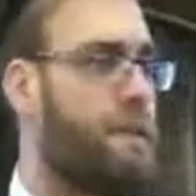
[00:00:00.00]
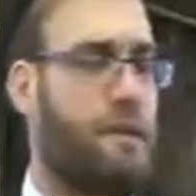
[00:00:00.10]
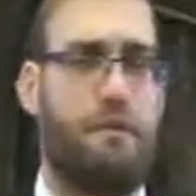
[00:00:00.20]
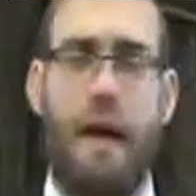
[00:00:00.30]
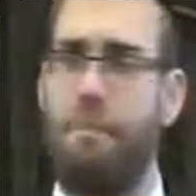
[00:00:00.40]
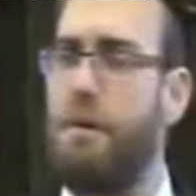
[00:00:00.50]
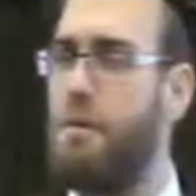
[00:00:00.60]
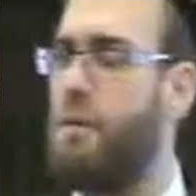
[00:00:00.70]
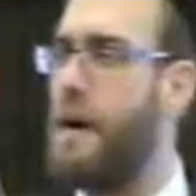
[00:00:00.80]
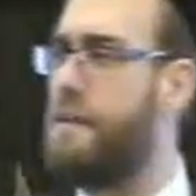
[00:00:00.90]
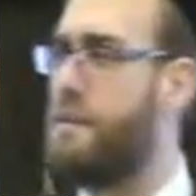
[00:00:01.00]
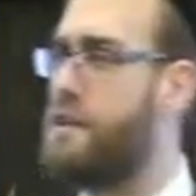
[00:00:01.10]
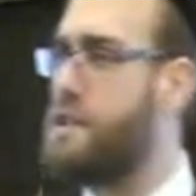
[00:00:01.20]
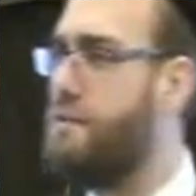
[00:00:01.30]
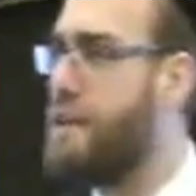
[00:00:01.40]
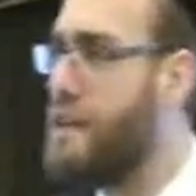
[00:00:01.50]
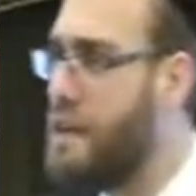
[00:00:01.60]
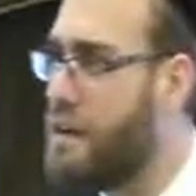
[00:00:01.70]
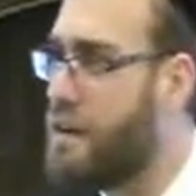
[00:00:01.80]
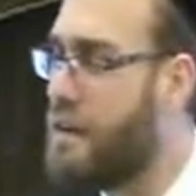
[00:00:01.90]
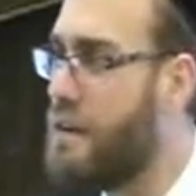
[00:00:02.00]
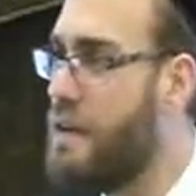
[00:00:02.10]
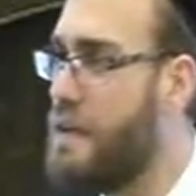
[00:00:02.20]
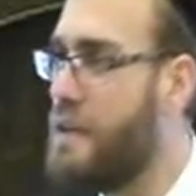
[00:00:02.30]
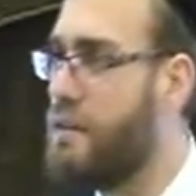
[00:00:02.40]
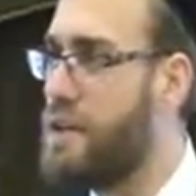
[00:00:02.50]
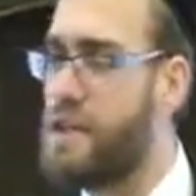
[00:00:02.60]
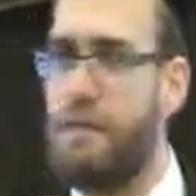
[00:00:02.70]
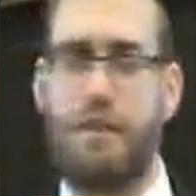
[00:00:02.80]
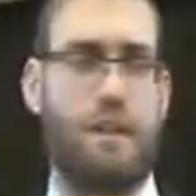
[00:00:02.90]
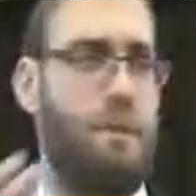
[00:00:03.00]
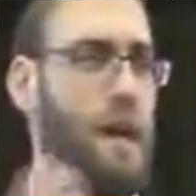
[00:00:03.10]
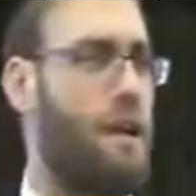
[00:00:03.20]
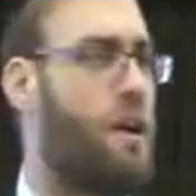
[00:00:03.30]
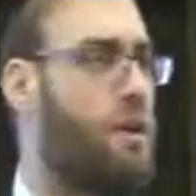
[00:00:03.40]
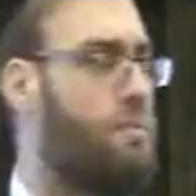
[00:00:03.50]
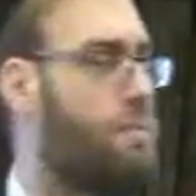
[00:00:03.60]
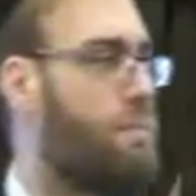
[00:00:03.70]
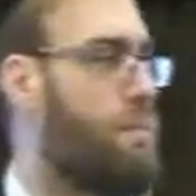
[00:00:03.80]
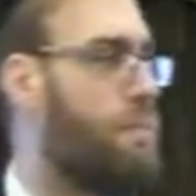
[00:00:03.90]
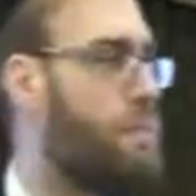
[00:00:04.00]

They said, Rebbe, why is the Rosh Yeshiva here? The Rosh Yeshiva should be at home.